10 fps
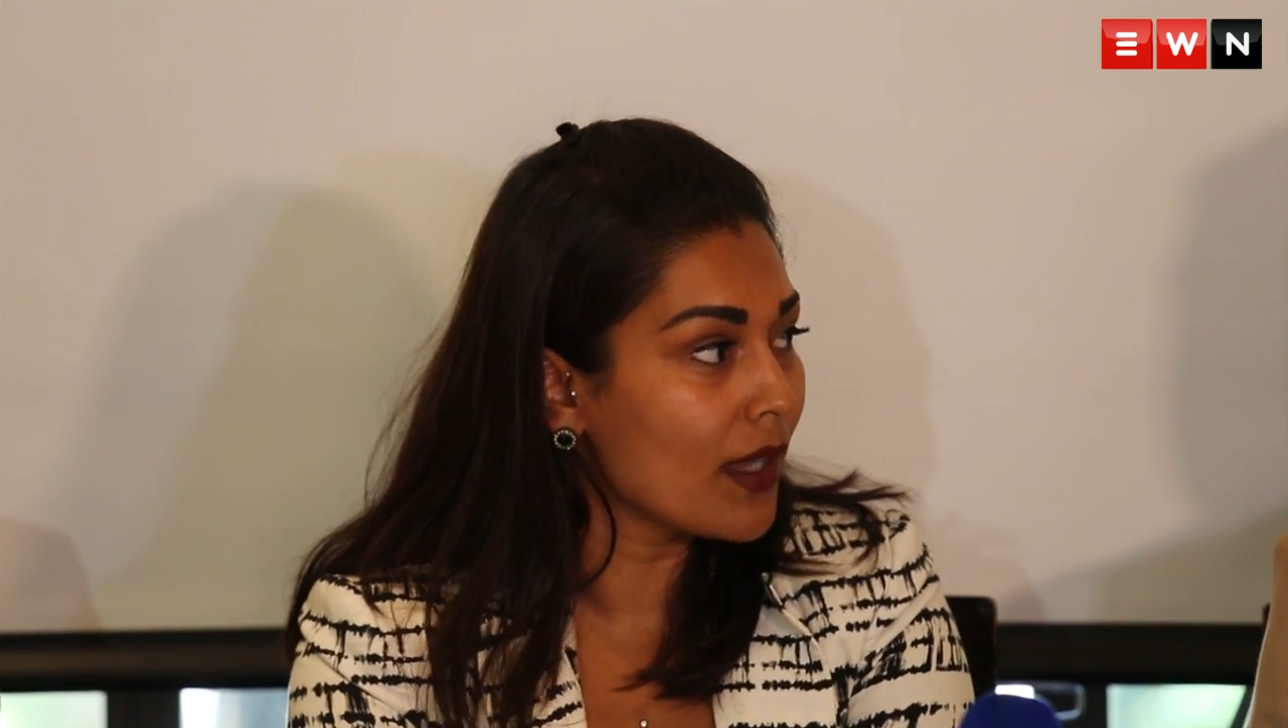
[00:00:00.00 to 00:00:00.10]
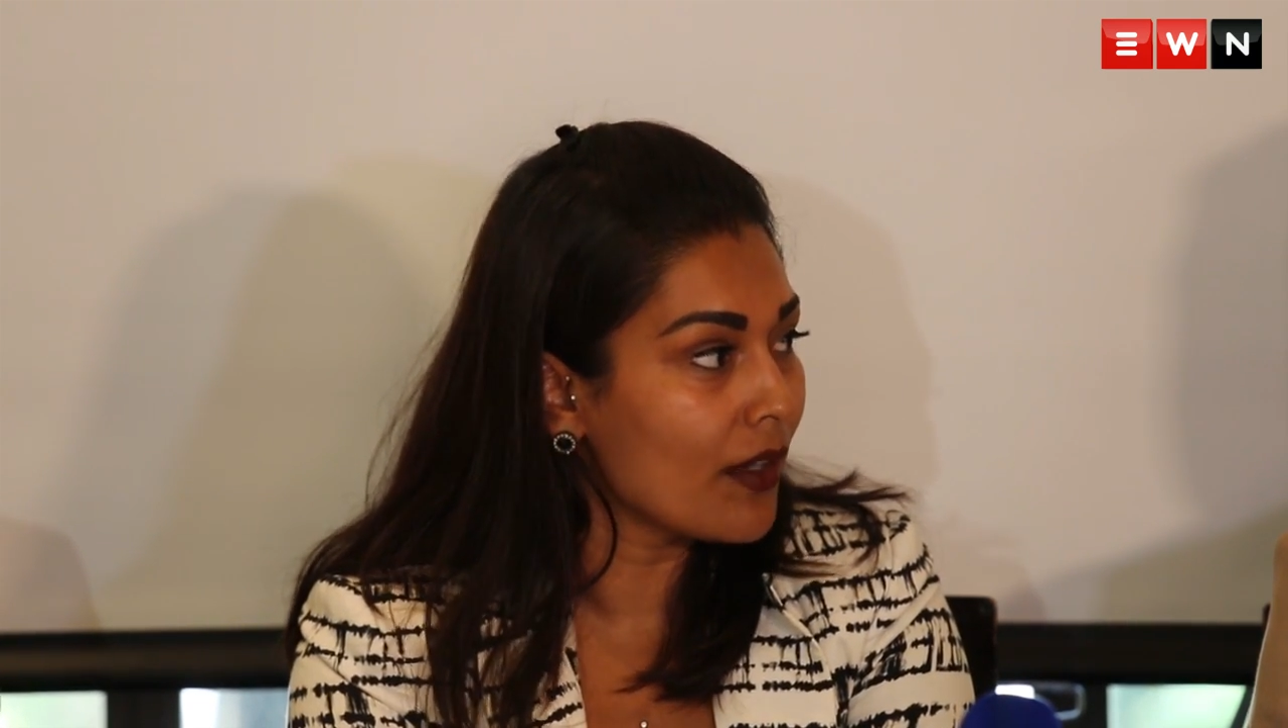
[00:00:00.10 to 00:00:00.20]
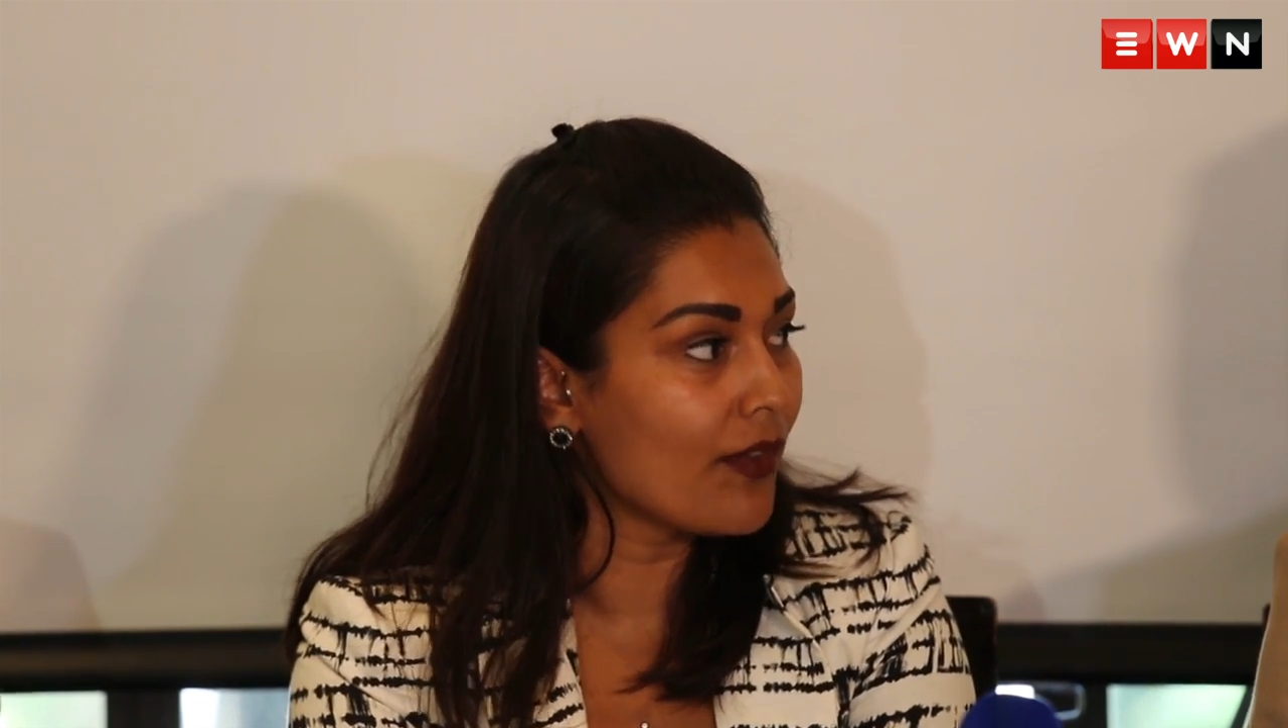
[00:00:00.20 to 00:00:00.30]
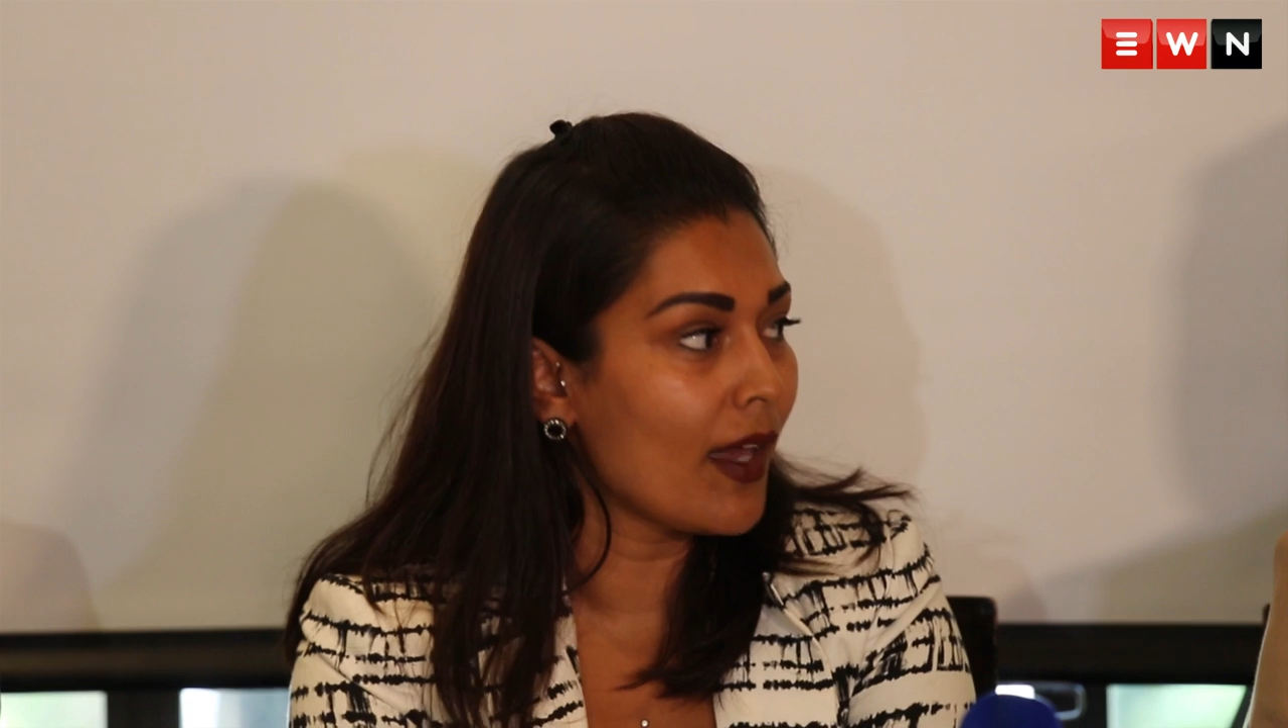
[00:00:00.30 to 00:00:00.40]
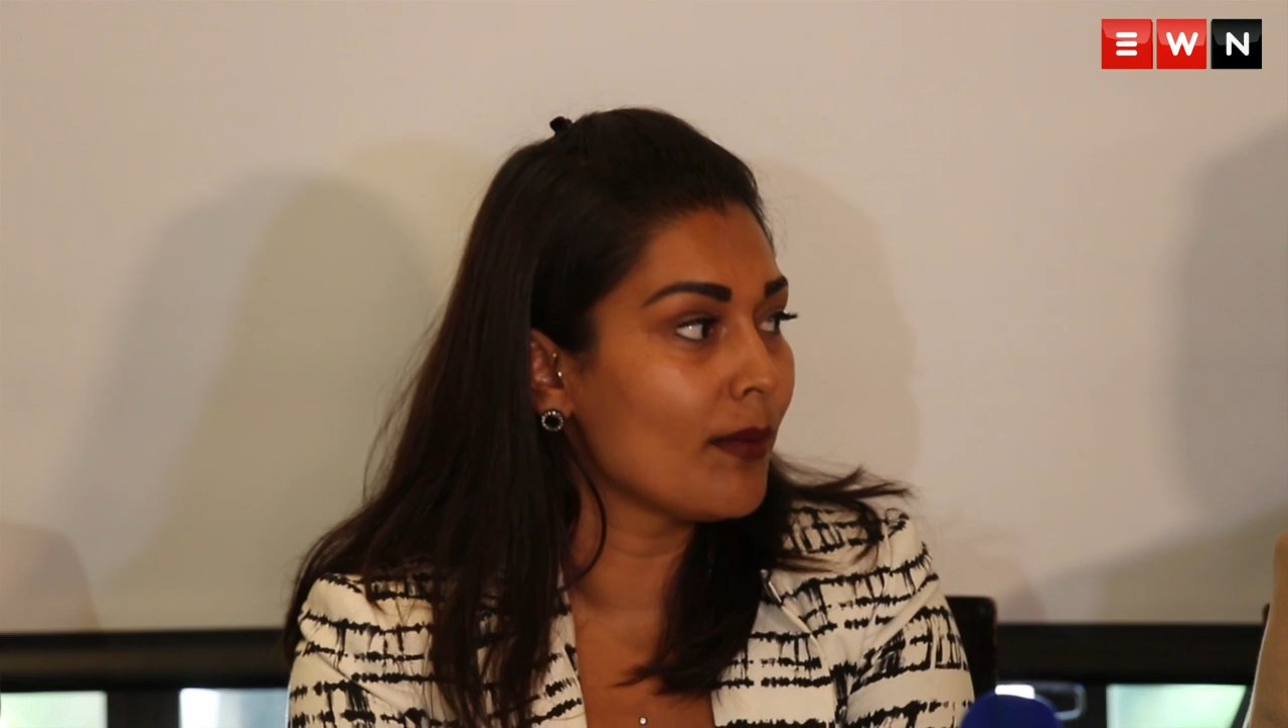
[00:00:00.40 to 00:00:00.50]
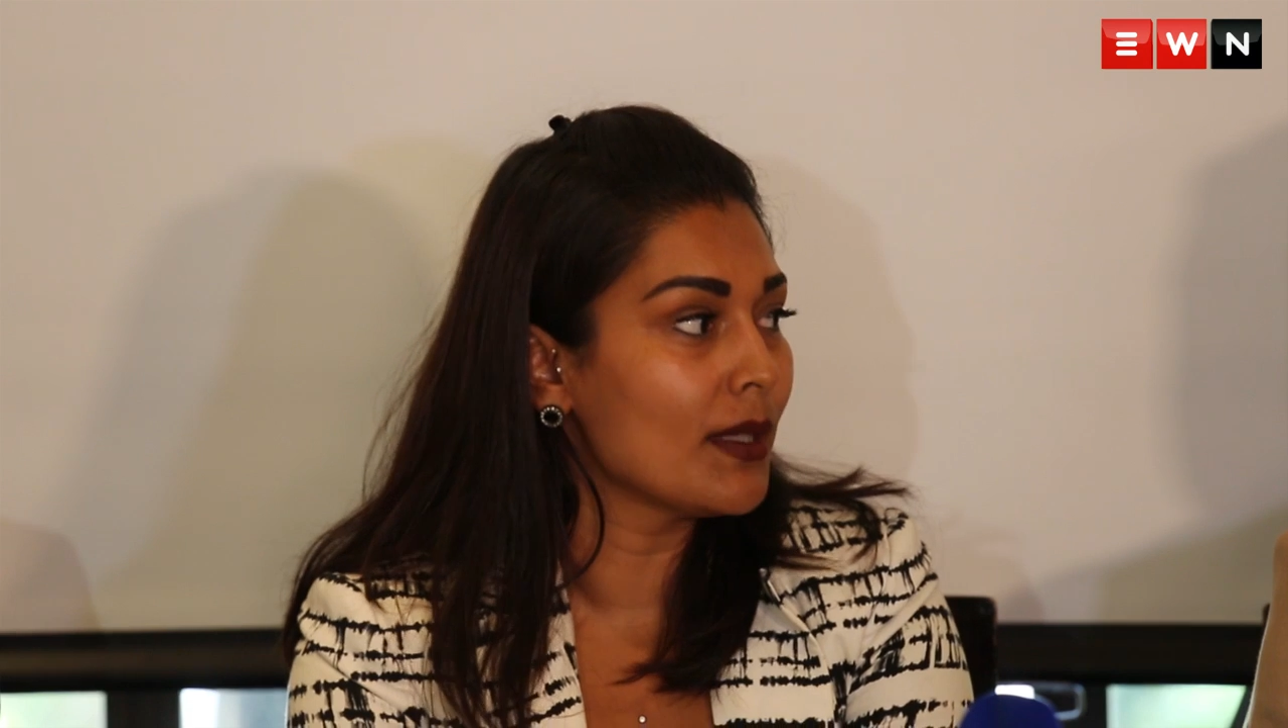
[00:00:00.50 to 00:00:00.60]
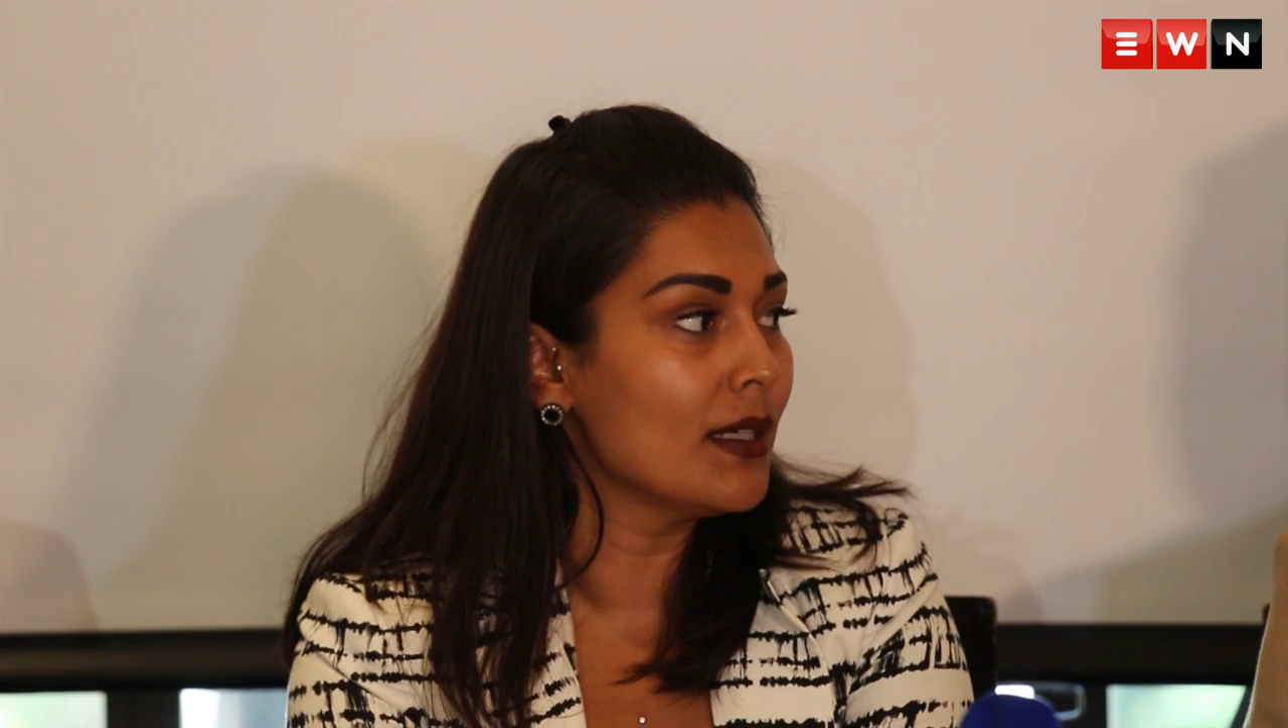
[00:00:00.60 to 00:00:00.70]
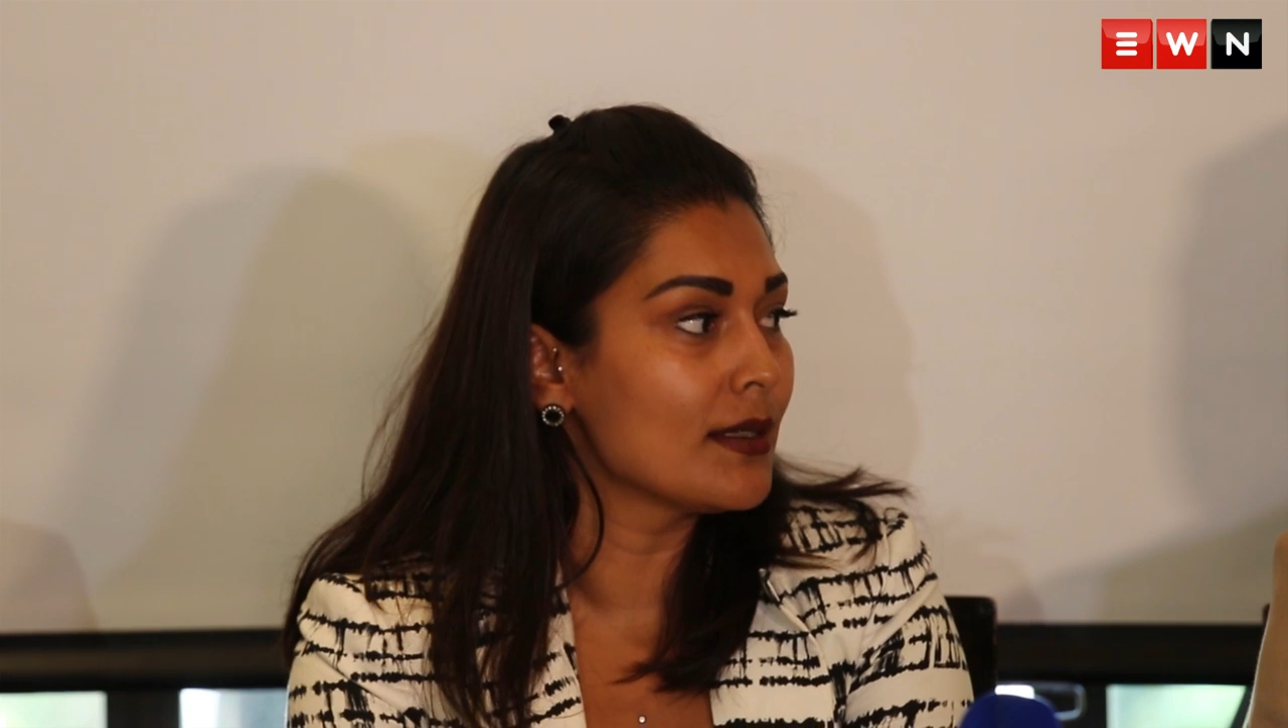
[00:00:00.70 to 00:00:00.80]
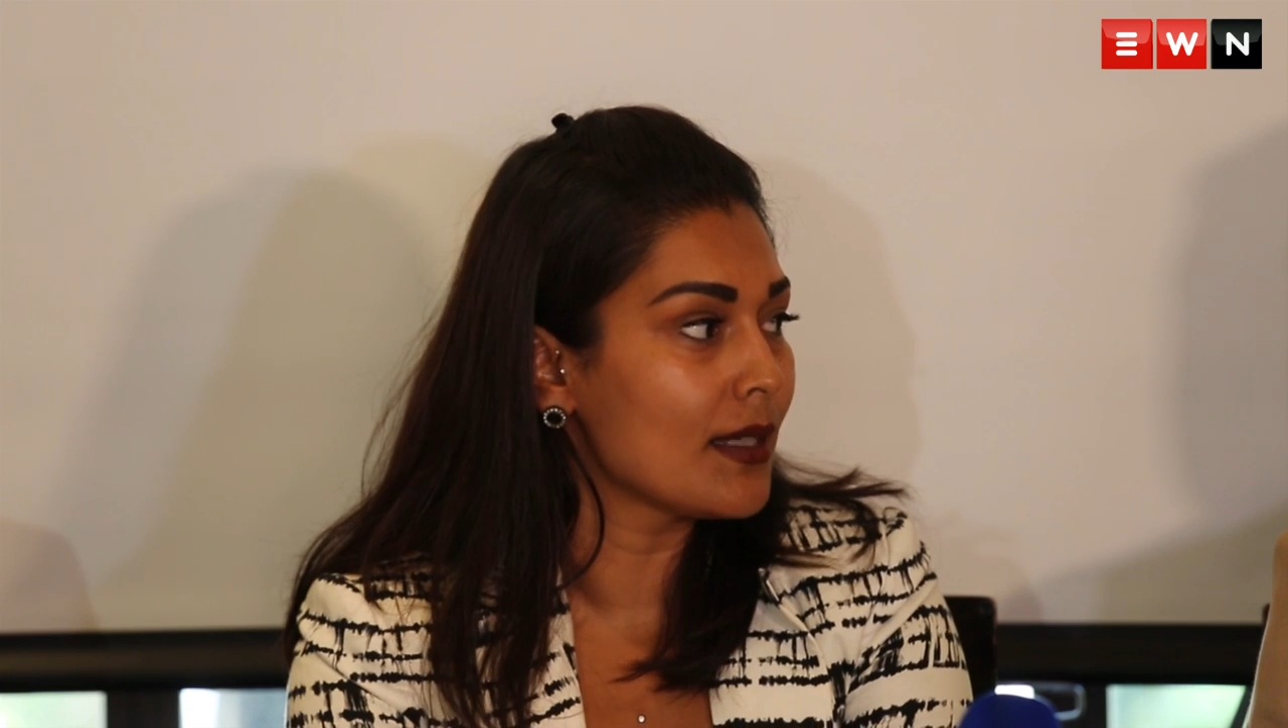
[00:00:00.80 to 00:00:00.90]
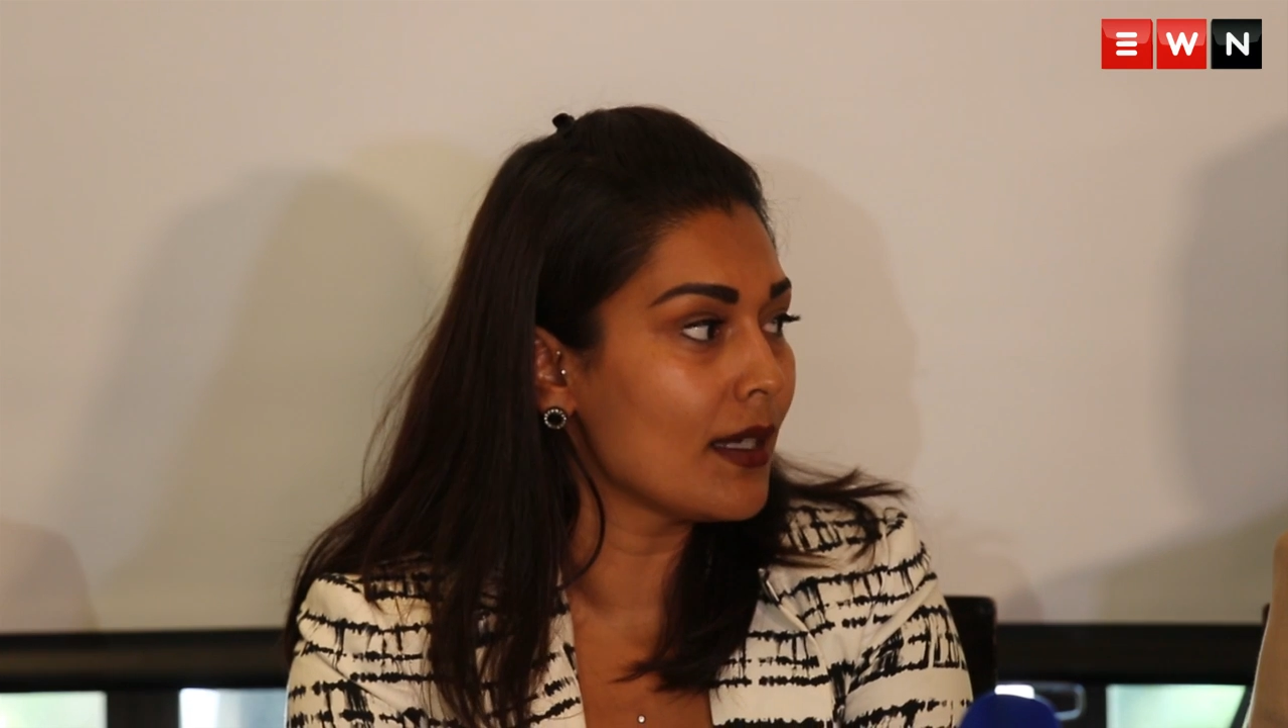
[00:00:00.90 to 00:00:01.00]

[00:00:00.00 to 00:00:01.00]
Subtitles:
their families,